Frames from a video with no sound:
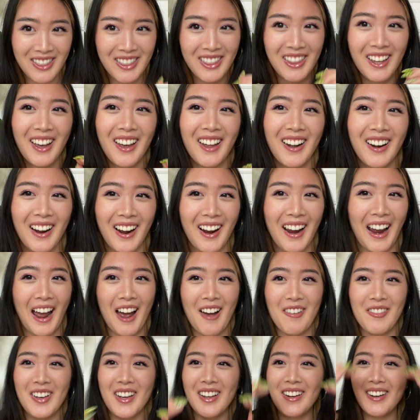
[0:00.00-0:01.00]
that I
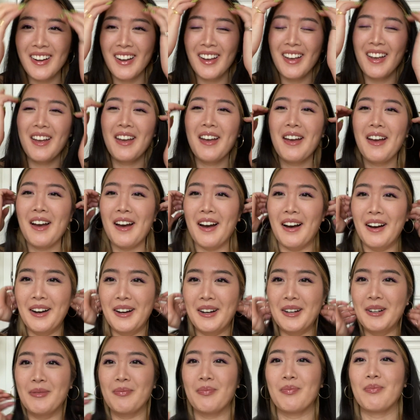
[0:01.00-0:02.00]
have it.
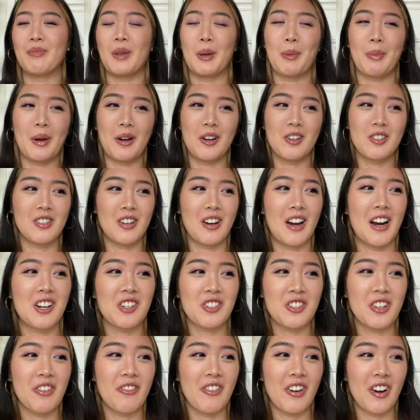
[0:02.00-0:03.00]
My parents are
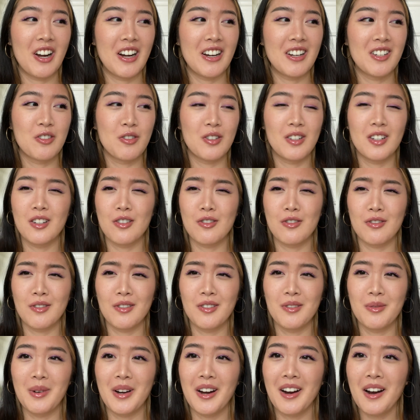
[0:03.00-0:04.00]
actually very traditional
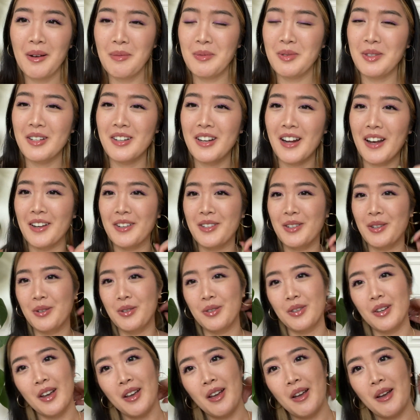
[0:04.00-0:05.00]
when it comes to tattoos.
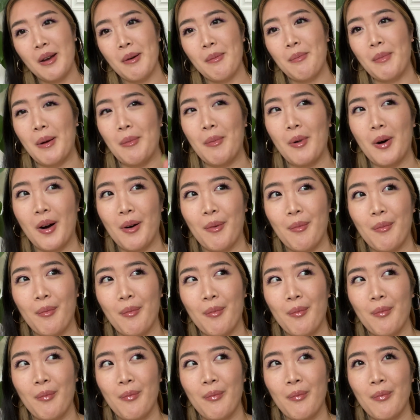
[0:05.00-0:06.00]
My
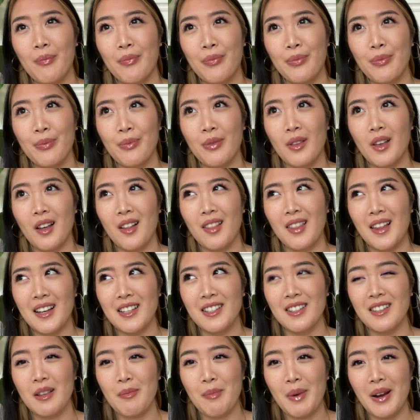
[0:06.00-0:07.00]
mom less
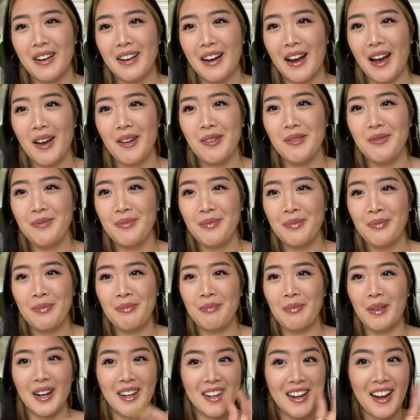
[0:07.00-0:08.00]
than my dad.
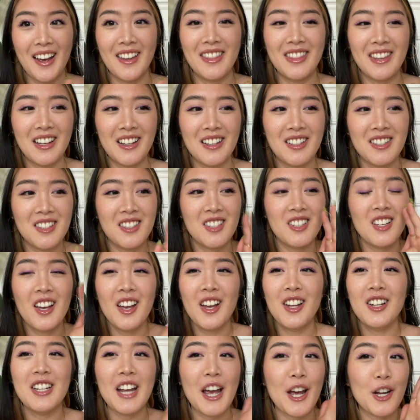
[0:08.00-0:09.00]
My dad thinks
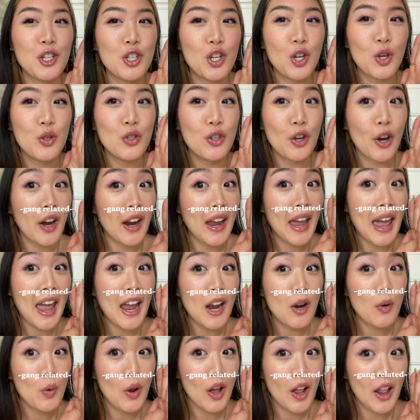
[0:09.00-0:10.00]
tattoos are
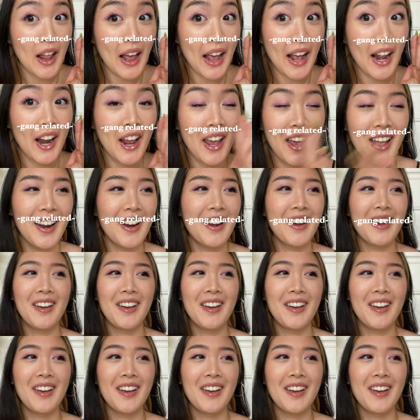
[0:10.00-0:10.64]
gay.